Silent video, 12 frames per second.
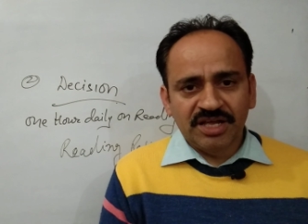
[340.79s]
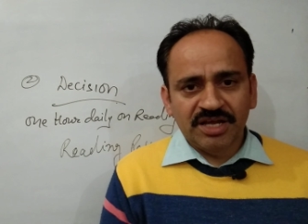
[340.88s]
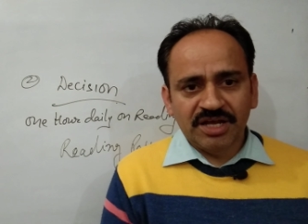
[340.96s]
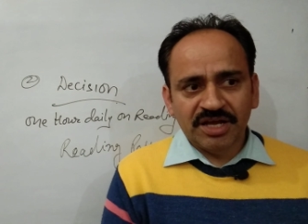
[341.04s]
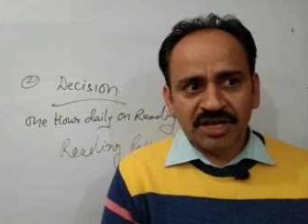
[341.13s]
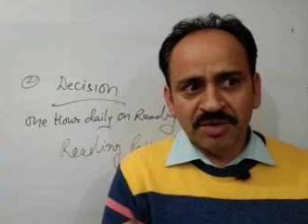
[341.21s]

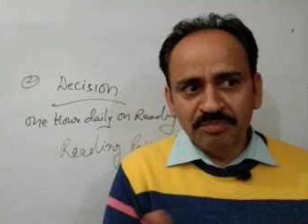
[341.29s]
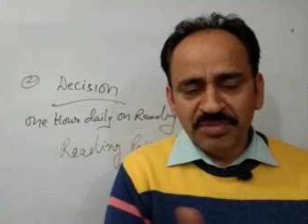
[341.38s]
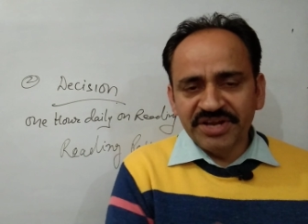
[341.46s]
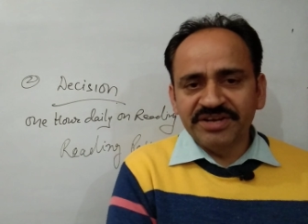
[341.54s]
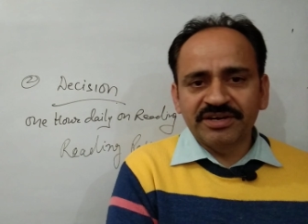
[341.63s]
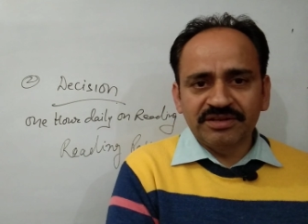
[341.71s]
uh,
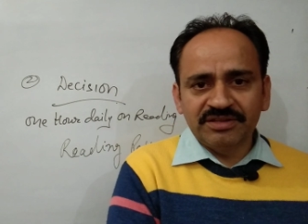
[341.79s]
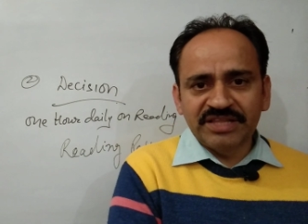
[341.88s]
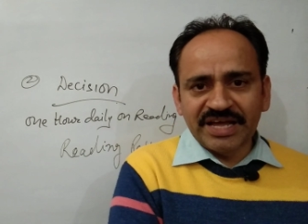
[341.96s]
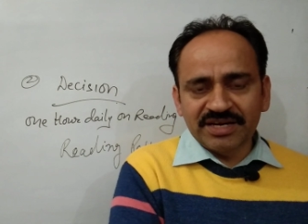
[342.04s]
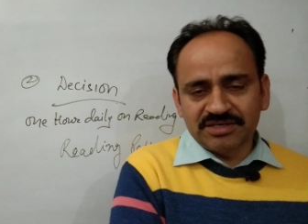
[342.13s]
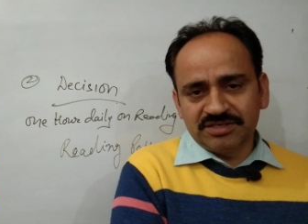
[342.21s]
completed
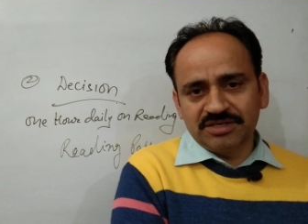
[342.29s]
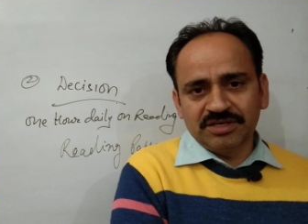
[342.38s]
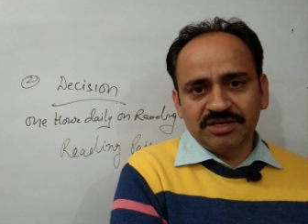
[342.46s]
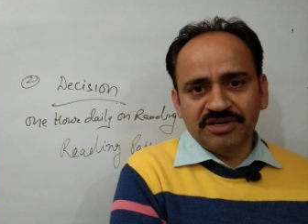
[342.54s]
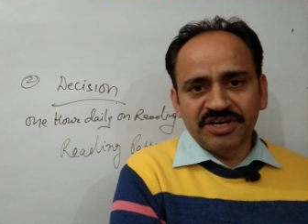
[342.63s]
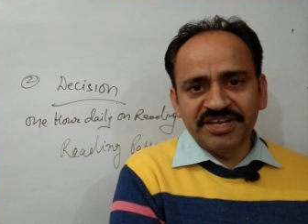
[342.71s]
that
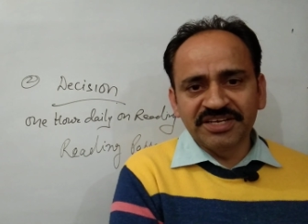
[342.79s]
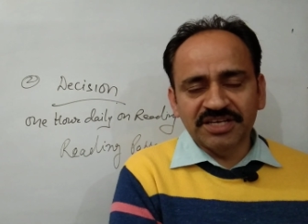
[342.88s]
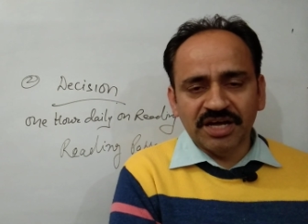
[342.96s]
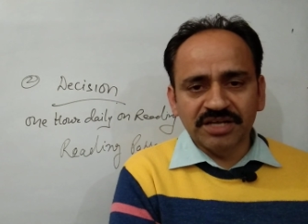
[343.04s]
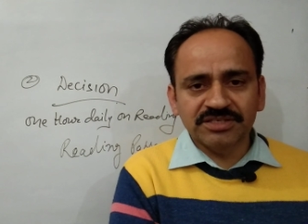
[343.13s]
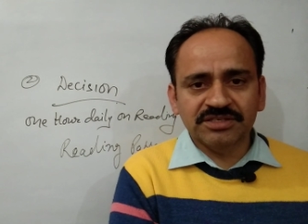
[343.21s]
uh, reading
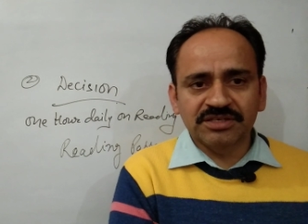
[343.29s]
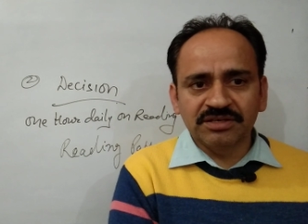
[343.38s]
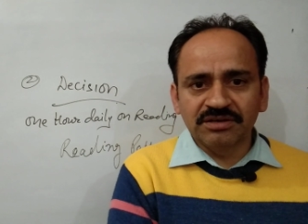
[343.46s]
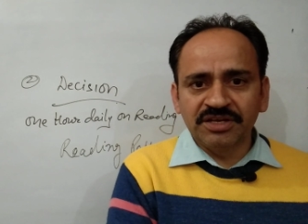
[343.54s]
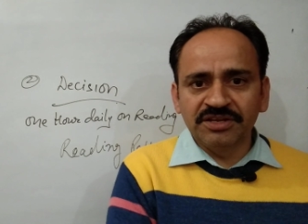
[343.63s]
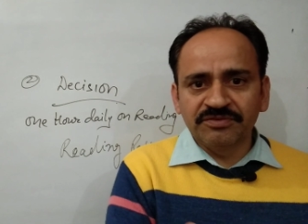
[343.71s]
task
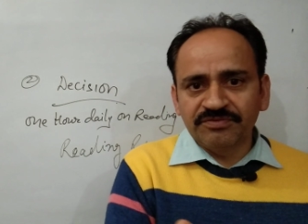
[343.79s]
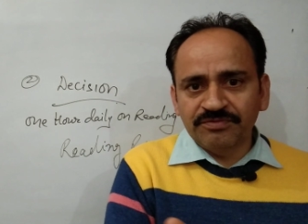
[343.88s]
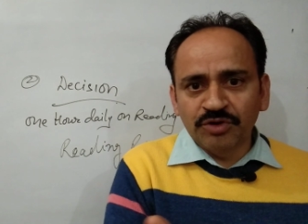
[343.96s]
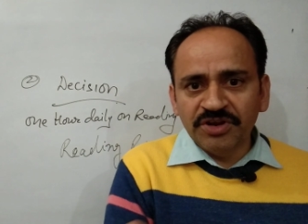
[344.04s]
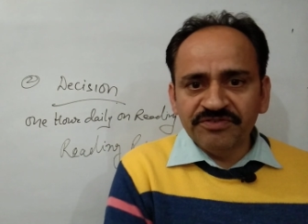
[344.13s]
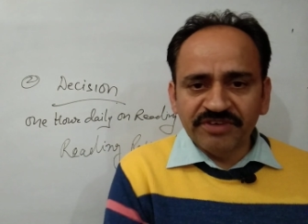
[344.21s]
in
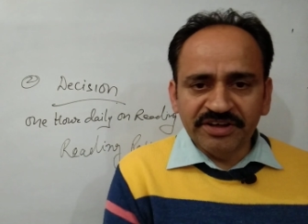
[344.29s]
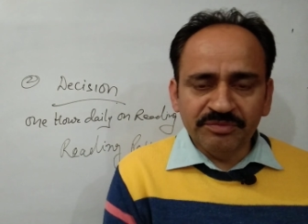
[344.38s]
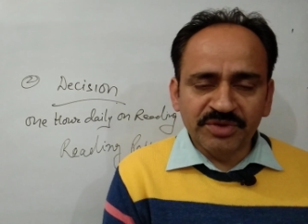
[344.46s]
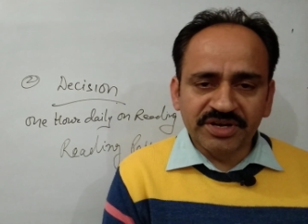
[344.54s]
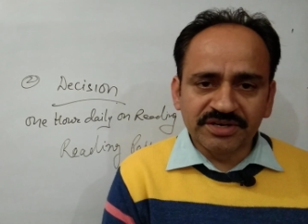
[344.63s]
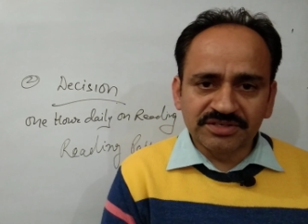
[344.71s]
45
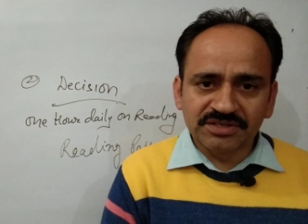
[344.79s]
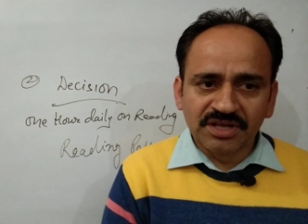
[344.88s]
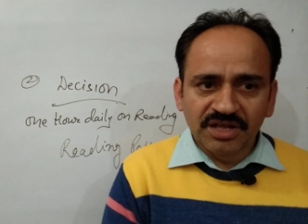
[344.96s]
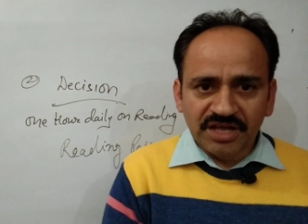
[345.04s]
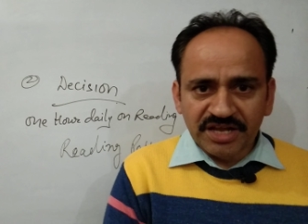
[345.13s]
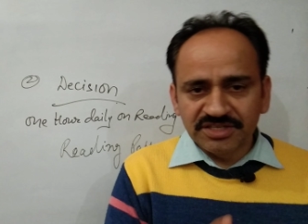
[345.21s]
minutes
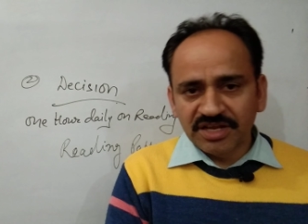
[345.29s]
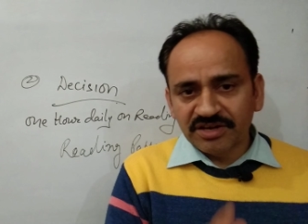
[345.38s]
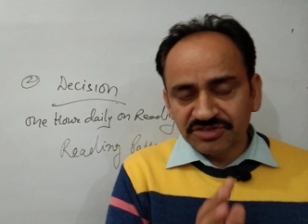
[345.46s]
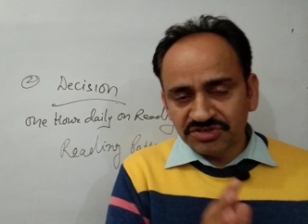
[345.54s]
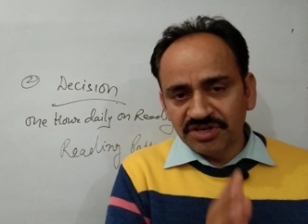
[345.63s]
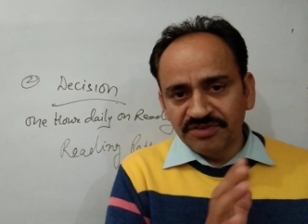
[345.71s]
and there are
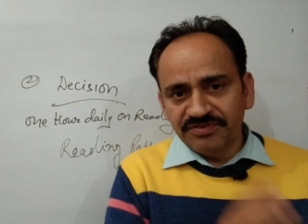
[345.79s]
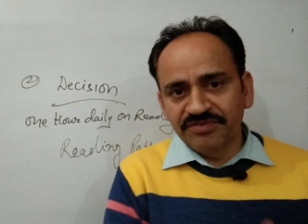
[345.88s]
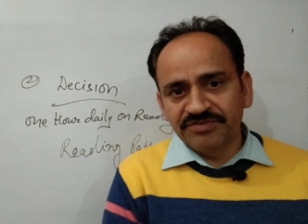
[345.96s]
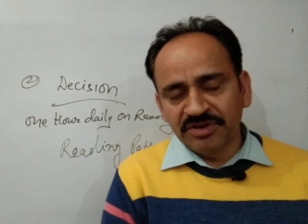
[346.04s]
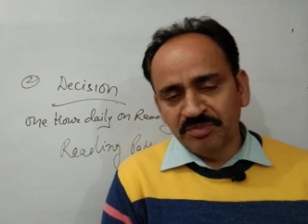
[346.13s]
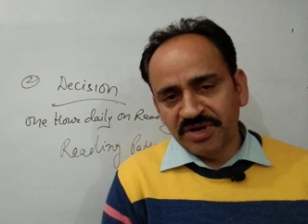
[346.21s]
still
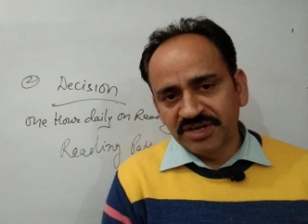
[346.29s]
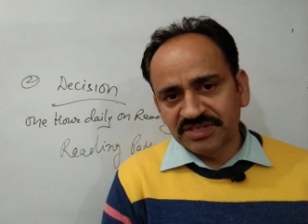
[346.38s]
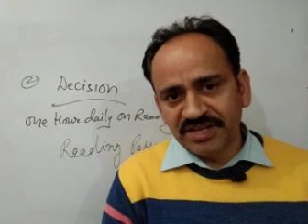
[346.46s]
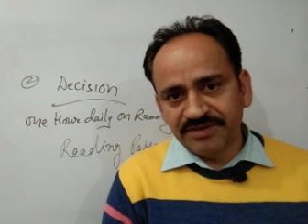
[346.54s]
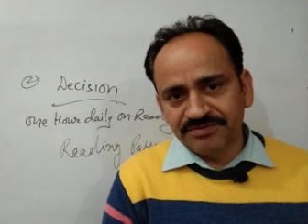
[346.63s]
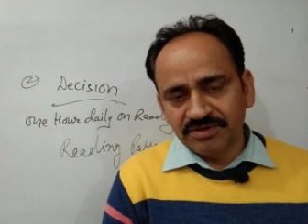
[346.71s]
15 minutes
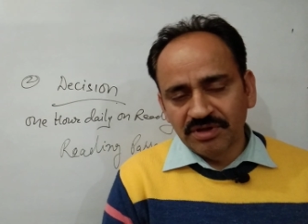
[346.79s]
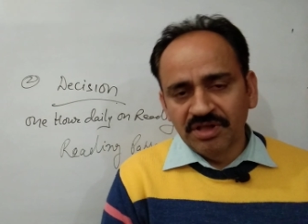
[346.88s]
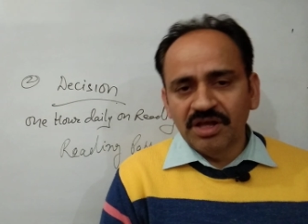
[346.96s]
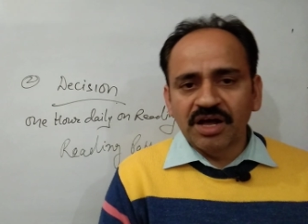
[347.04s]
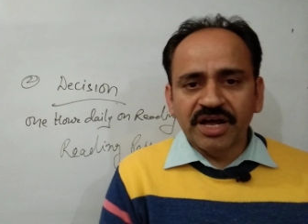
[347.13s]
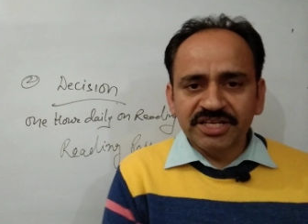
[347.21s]
left
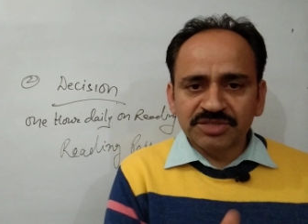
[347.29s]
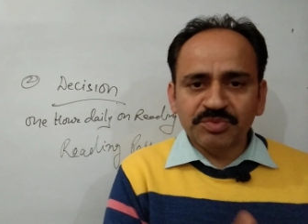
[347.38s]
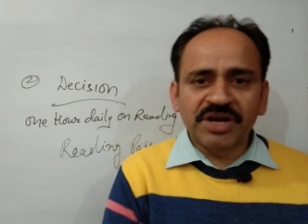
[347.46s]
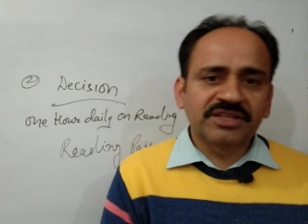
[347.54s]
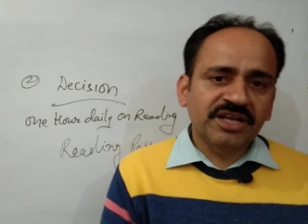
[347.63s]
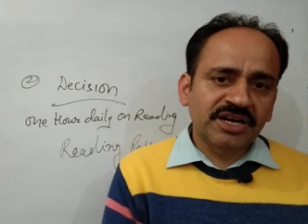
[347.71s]
I
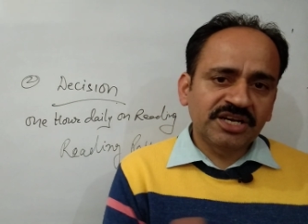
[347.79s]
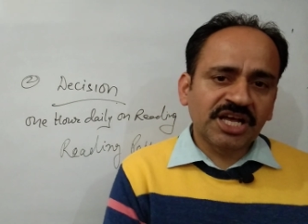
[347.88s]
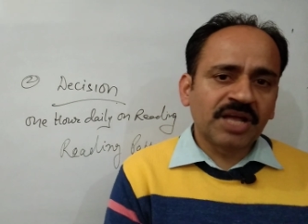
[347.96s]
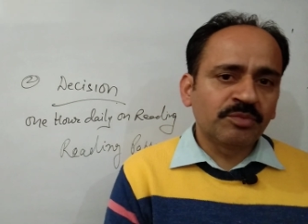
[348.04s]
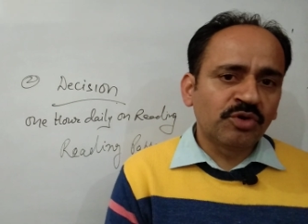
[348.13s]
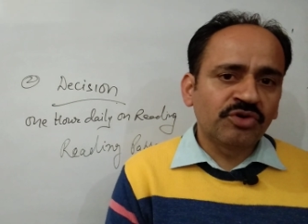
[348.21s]
spent that
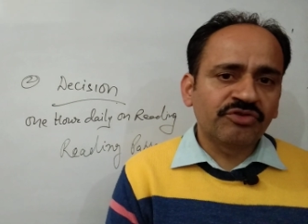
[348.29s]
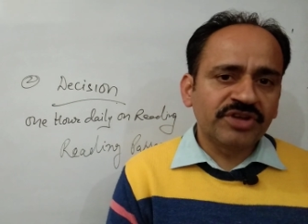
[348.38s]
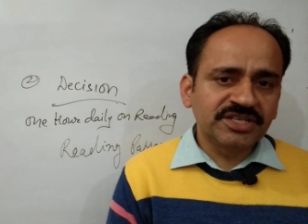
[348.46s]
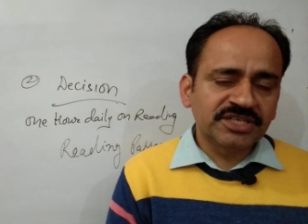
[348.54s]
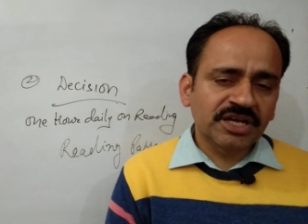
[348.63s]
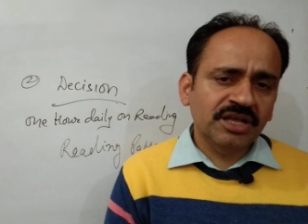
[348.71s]
time on
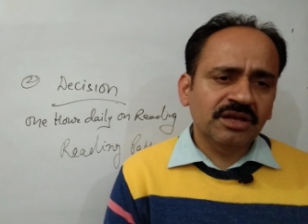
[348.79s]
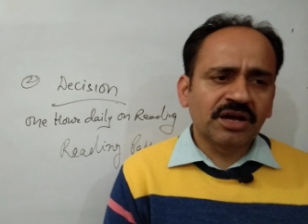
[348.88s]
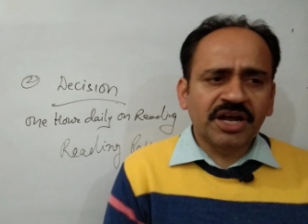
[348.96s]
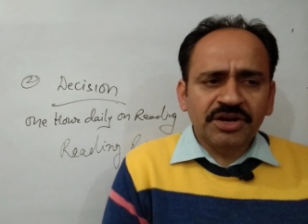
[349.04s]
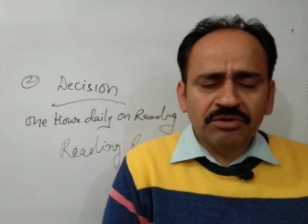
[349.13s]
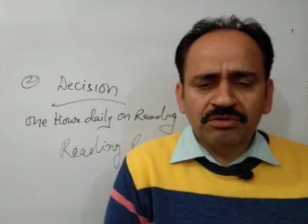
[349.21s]
rechecking.
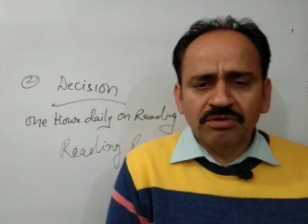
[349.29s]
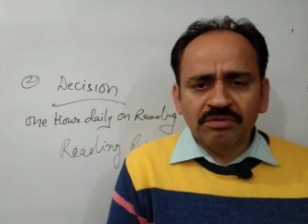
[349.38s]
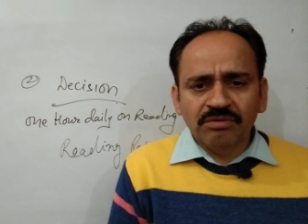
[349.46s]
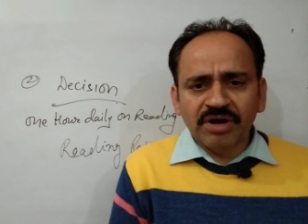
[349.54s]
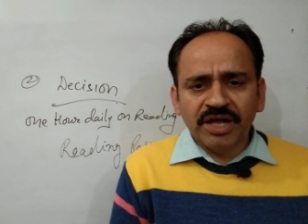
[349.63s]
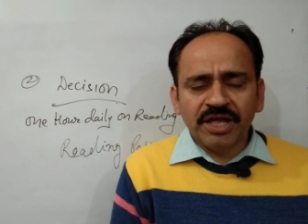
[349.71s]
I don't know
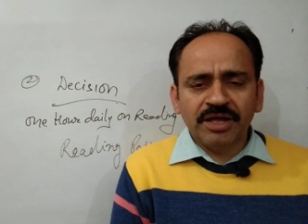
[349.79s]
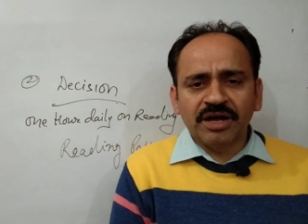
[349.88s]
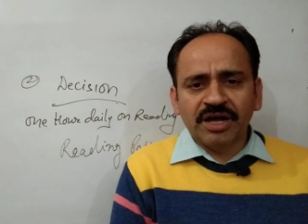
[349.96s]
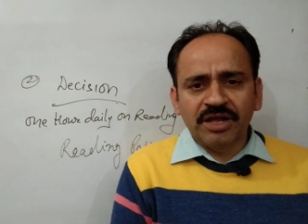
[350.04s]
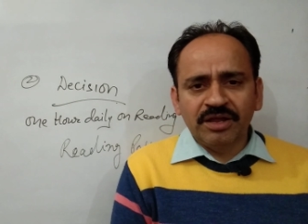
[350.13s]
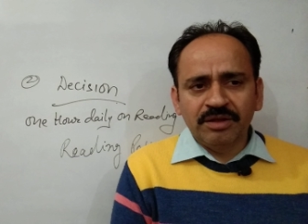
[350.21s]
why
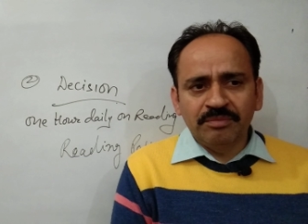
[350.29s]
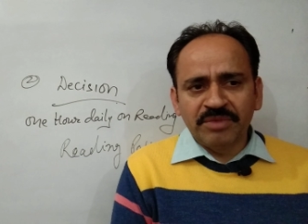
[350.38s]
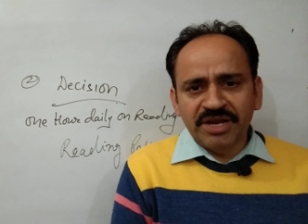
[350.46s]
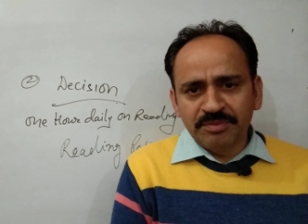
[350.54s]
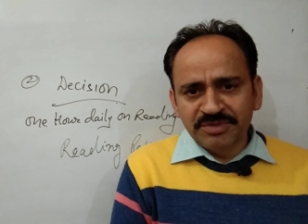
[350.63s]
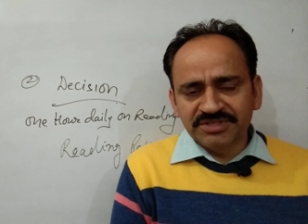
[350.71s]
I
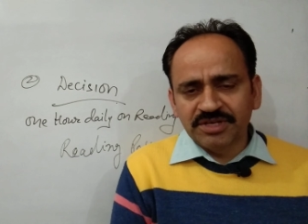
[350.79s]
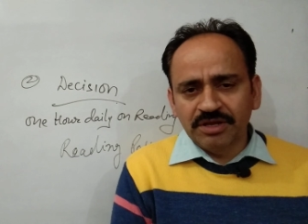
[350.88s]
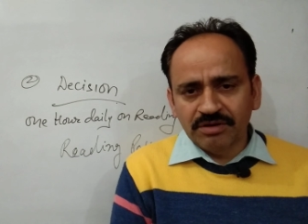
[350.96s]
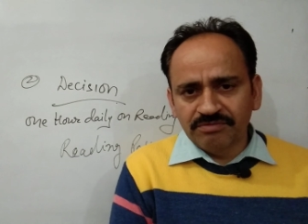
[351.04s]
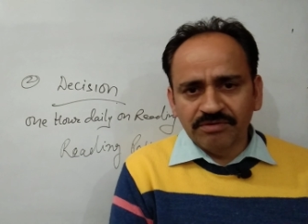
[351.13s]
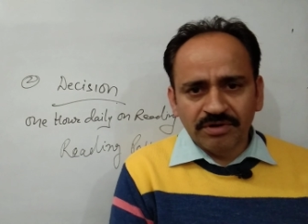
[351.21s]
made mistake
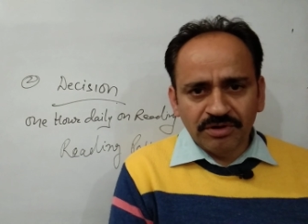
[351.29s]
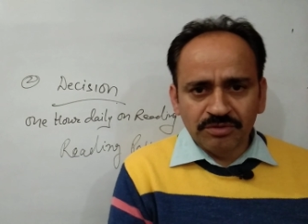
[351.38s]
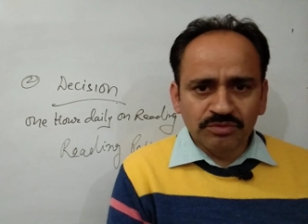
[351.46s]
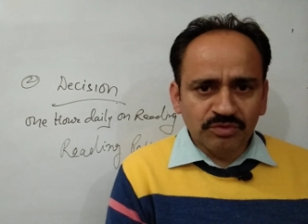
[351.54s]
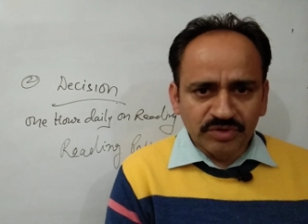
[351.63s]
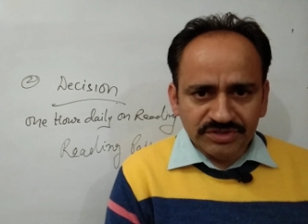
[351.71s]
of one or
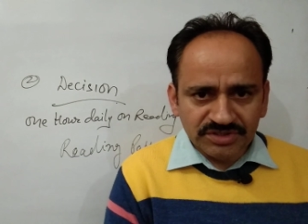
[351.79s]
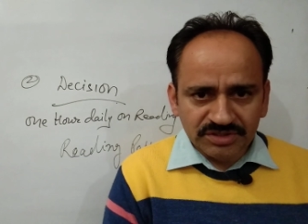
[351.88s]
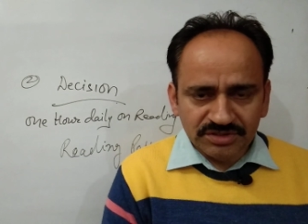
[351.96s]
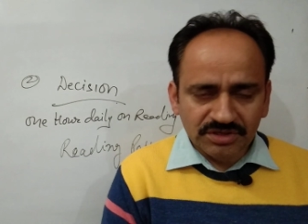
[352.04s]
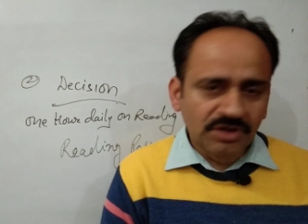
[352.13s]
two questions.